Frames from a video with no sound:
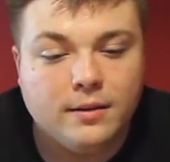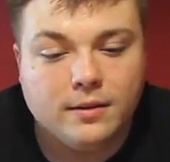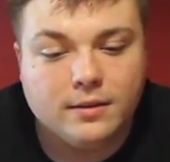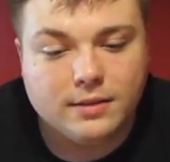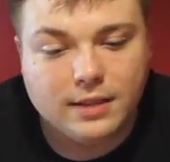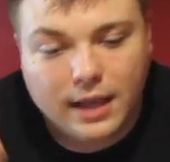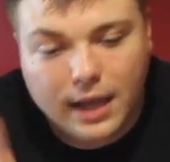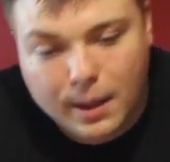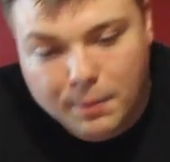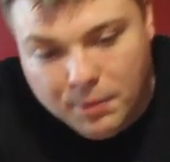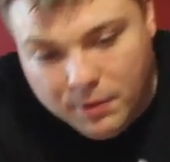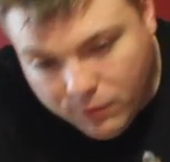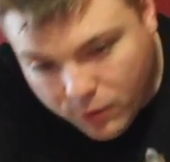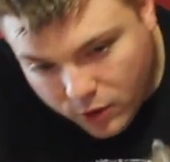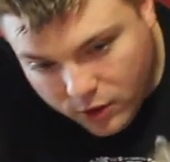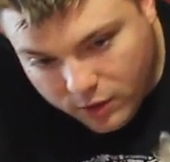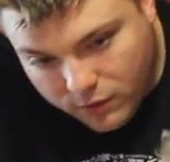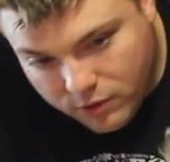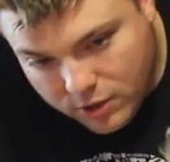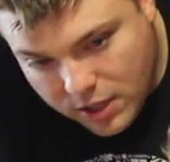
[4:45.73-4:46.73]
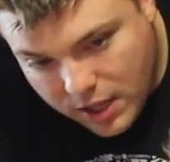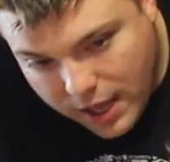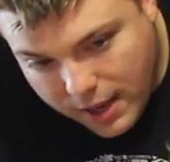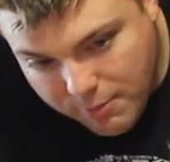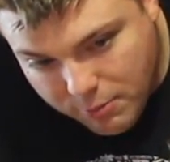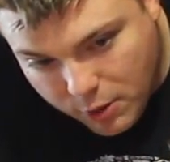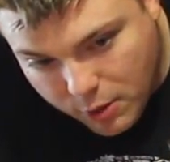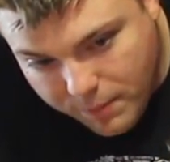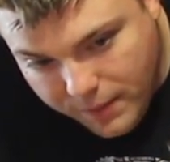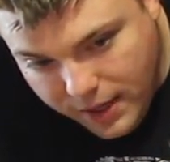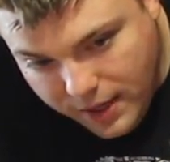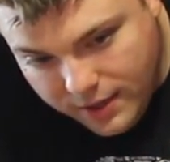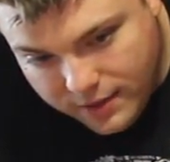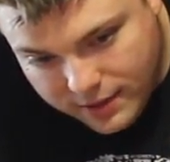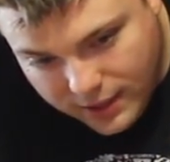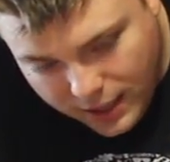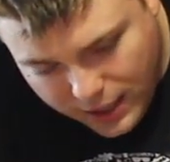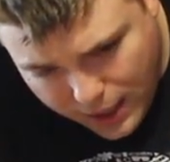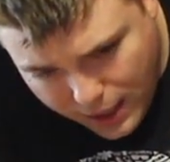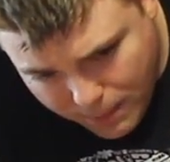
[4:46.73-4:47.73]
Say happy 4th of July, Ruby.
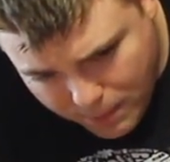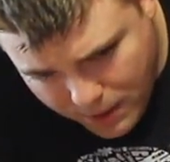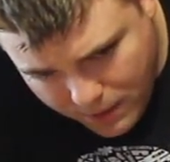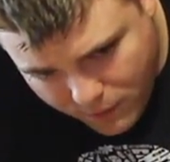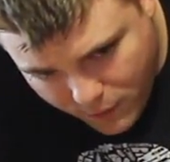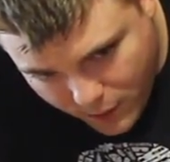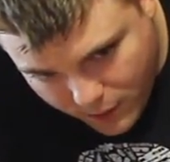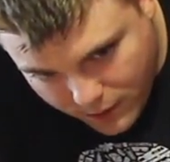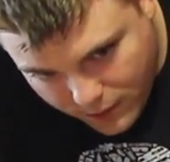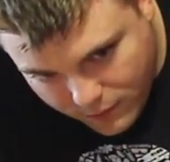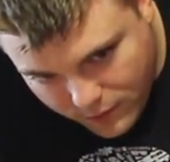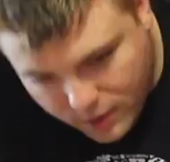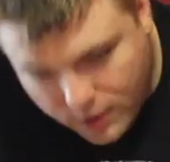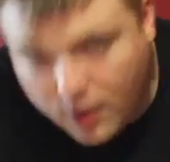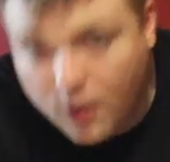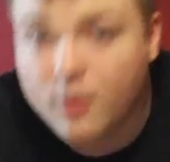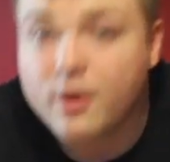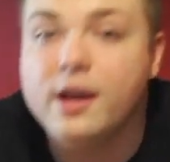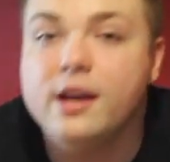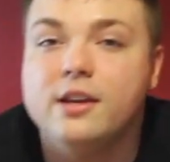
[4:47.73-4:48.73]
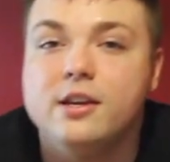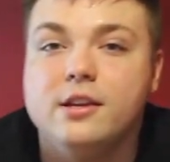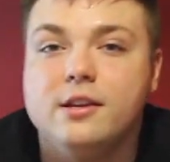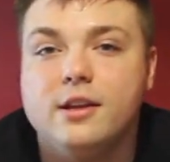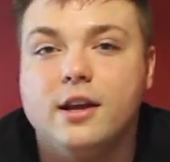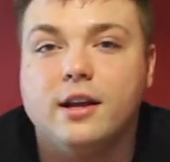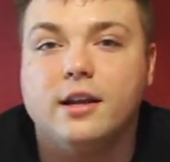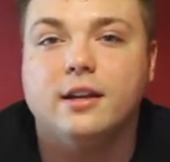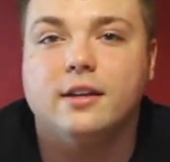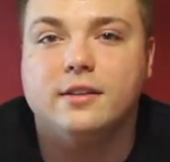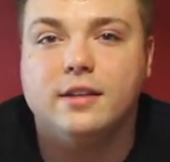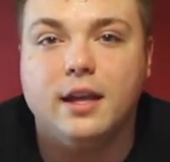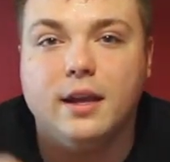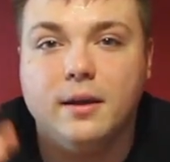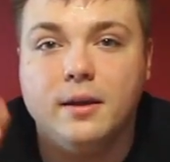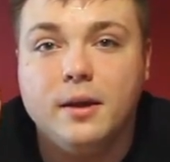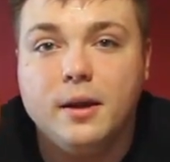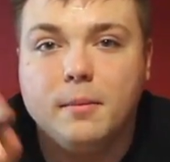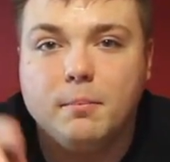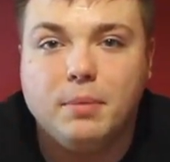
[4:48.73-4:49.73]
Say happy 4th of July. Okay, she's not going to
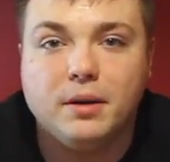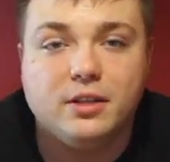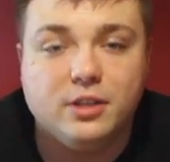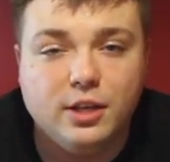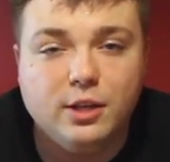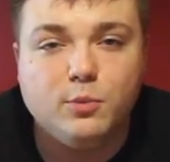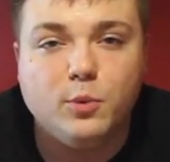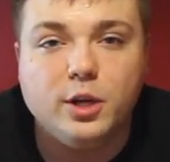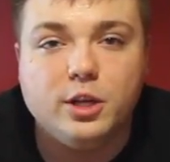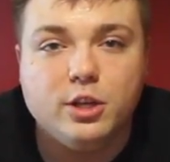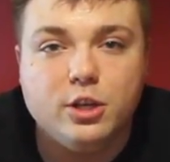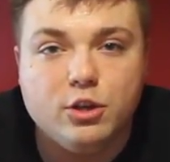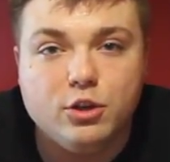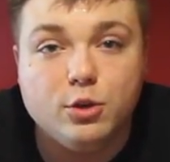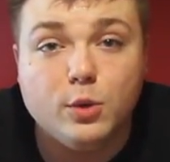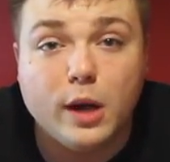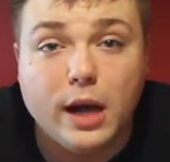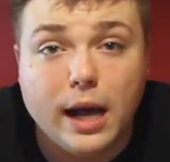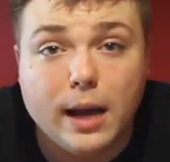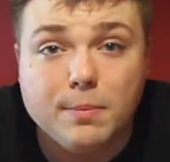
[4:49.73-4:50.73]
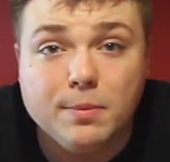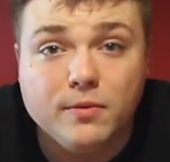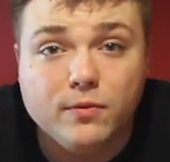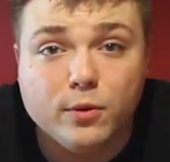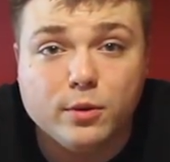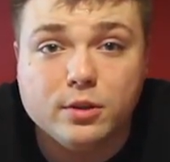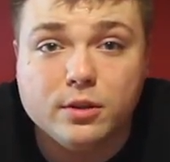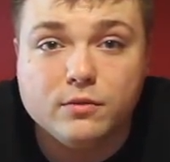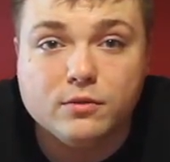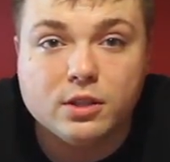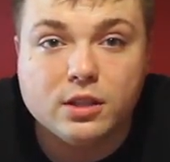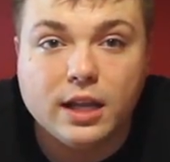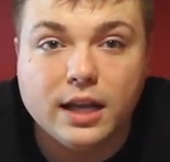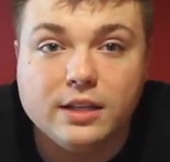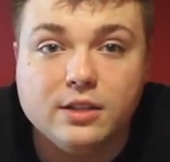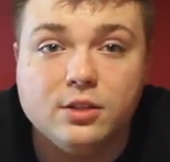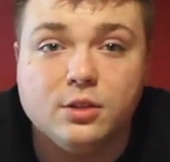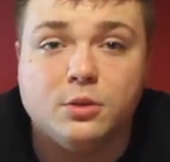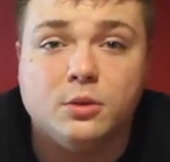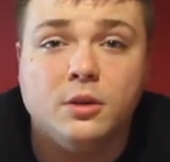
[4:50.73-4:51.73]
say, but she wishes you a happy 4th of
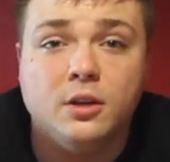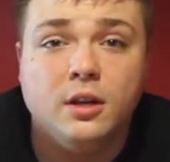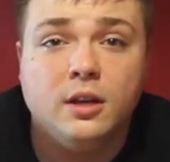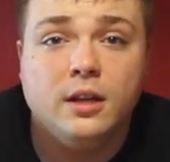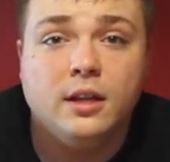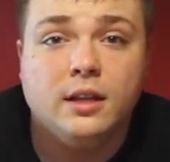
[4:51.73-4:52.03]
July, too.